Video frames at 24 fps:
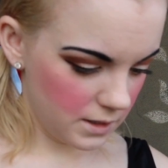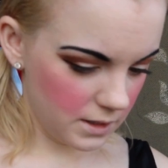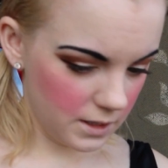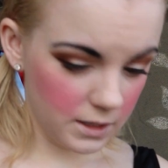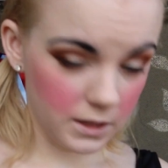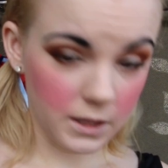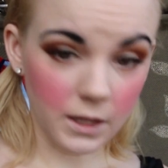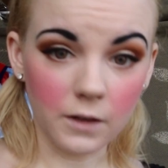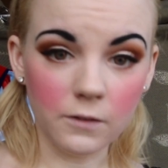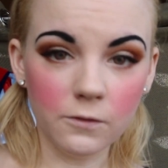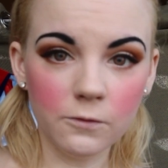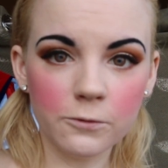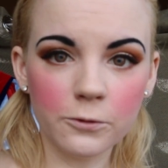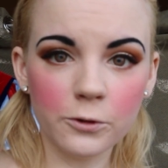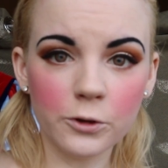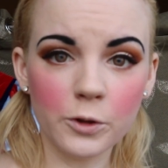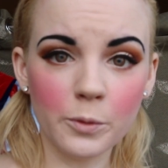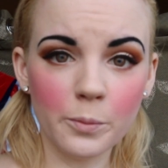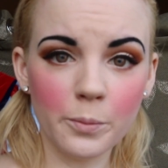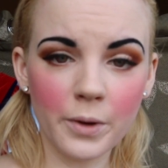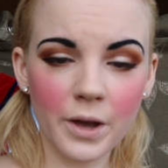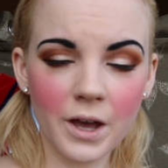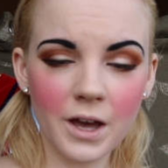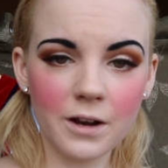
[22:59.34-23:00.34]
And then for the
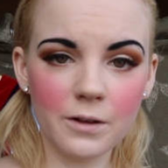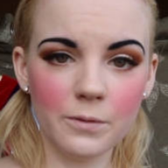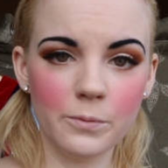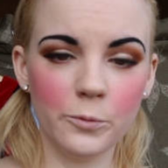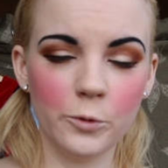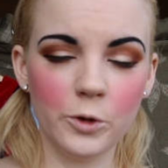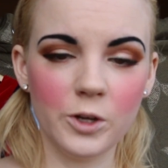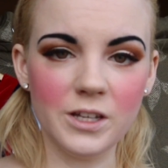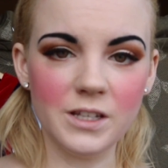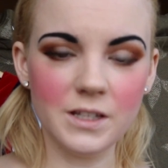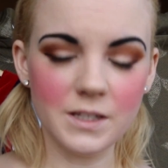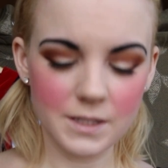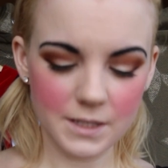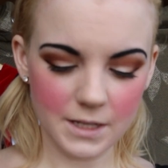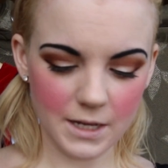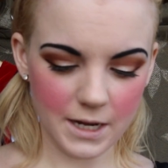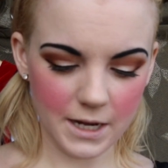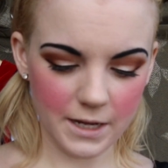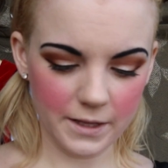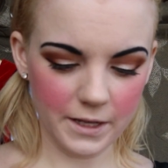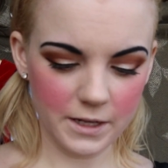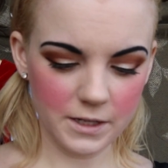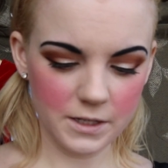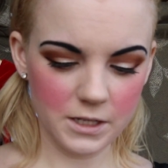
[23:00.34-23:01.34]
bottom ones,
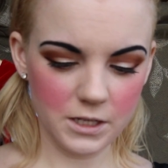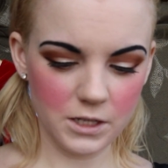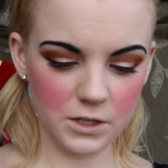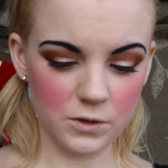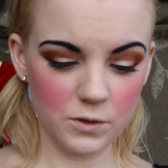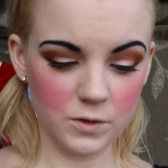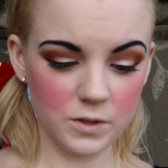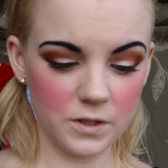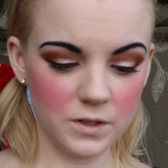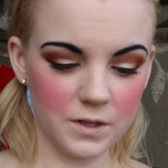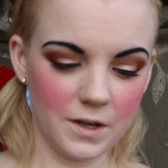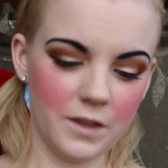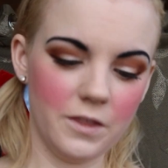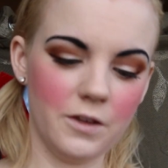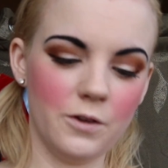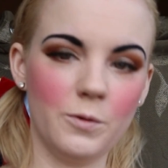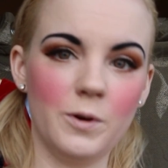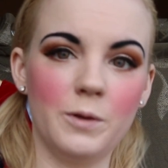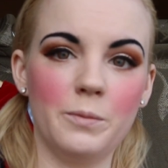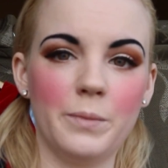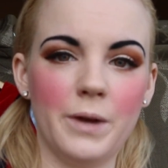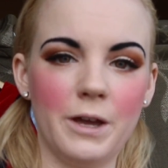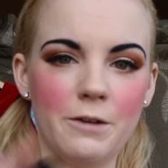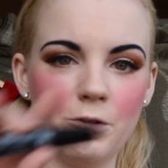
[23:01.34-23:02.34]
I like to use this other
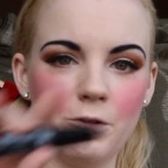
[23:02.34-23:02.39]
one by